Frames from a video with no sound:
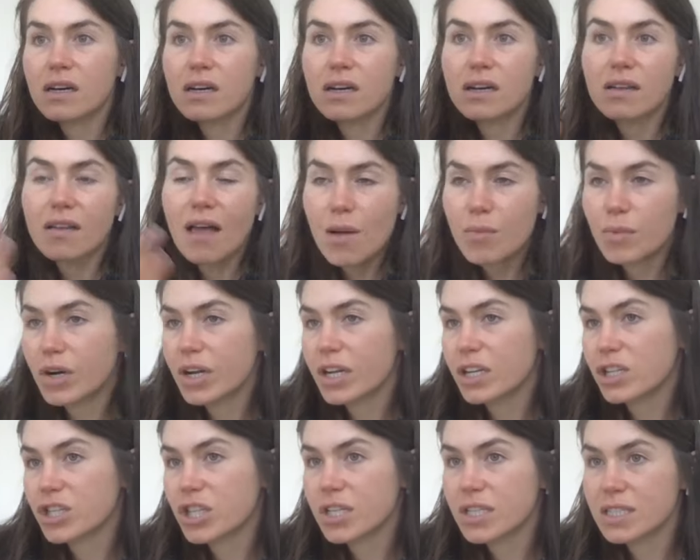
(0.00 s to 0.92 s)

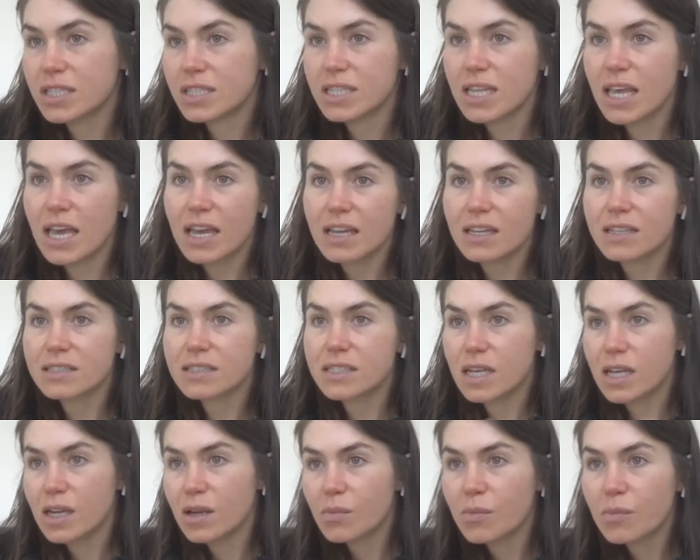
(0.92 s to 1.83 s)
collaborations they
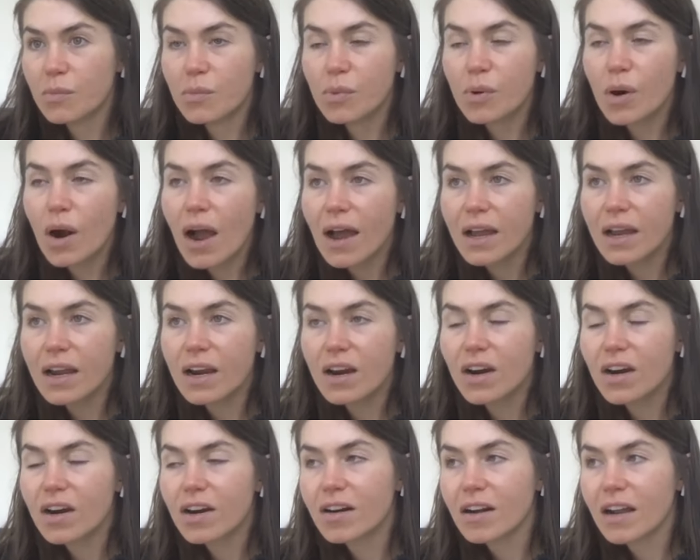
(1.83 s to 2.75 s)
did
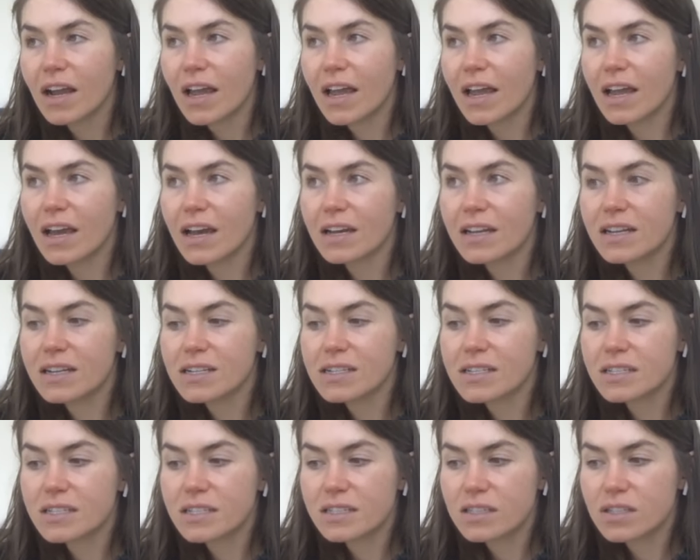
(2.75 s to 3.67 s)
prior. And
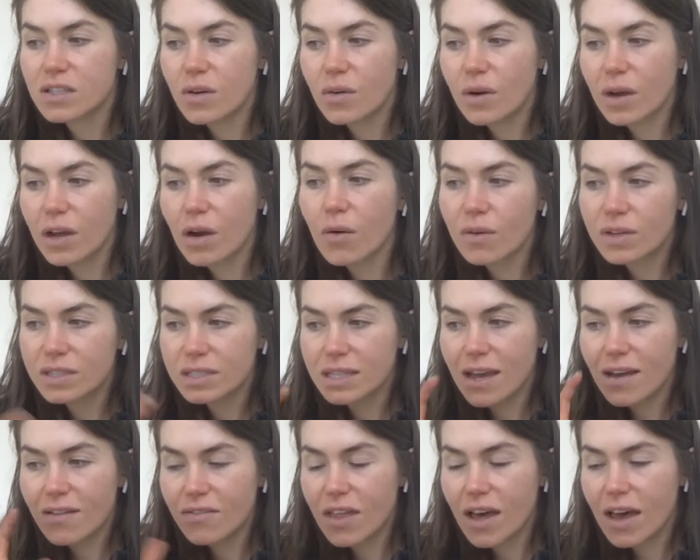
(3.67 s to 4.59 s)
so I always
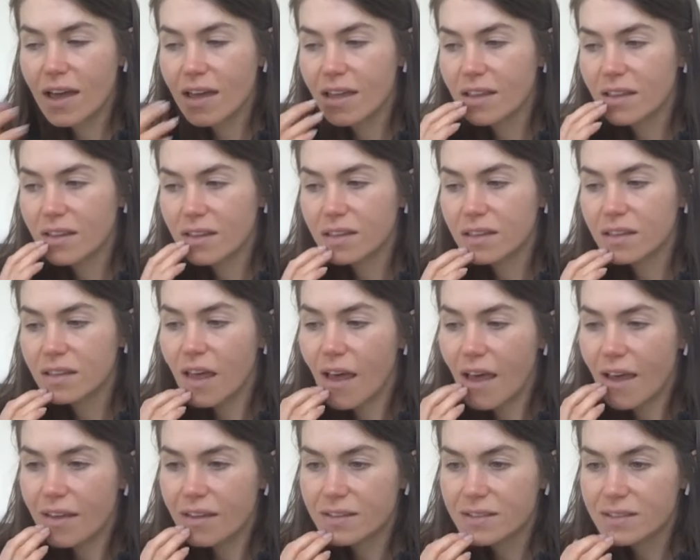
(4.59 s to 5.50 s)
have that
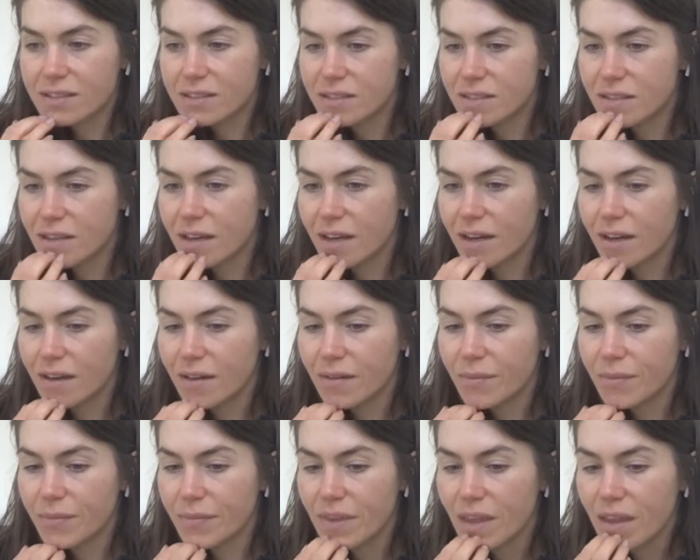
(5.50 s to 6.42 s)
lens,
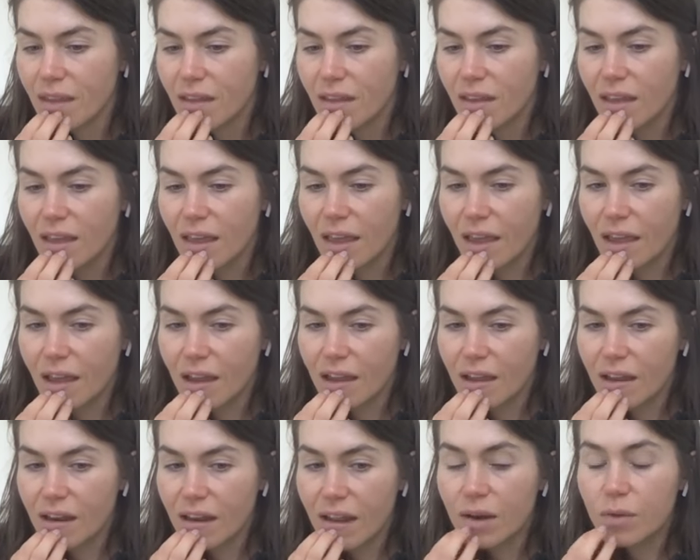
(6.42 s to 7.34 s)
um,
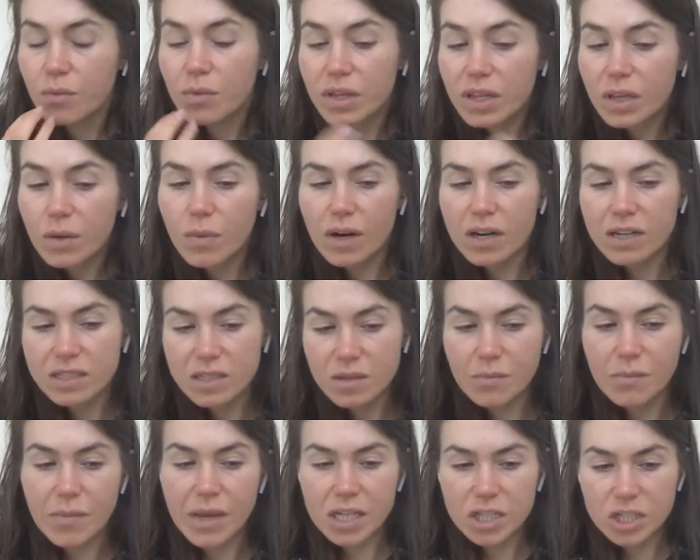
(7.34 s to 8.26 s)
and, and really wanted to
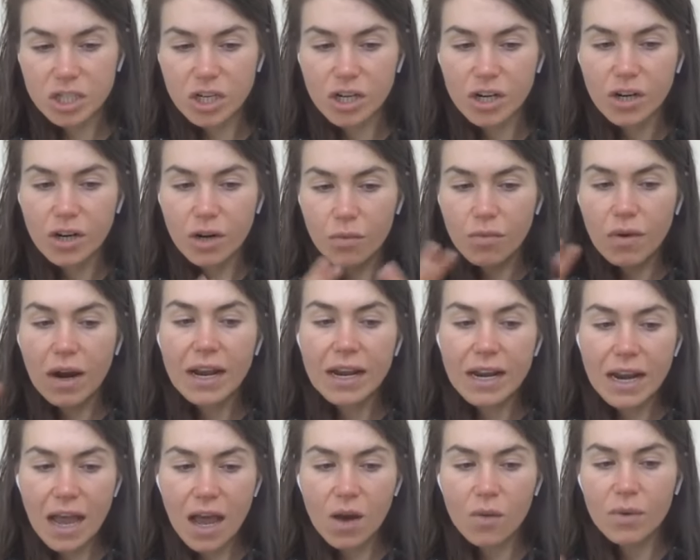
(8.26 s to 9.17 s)
make sure, you know, right
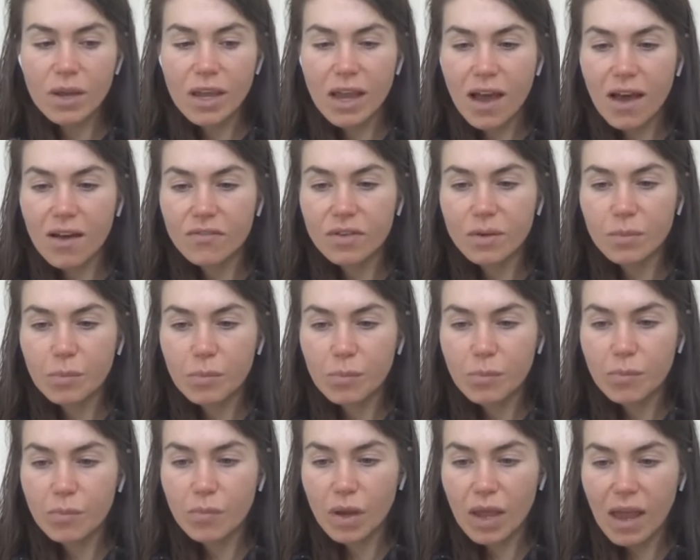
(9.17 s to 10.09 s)
now we have a,
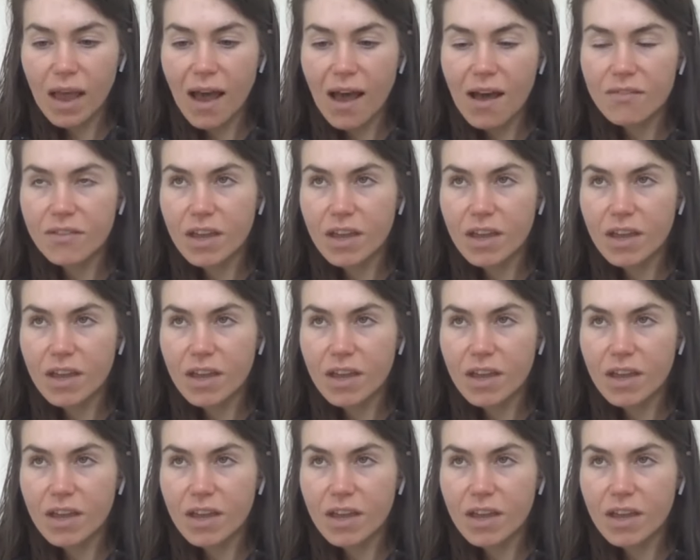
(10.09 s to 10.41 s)
we have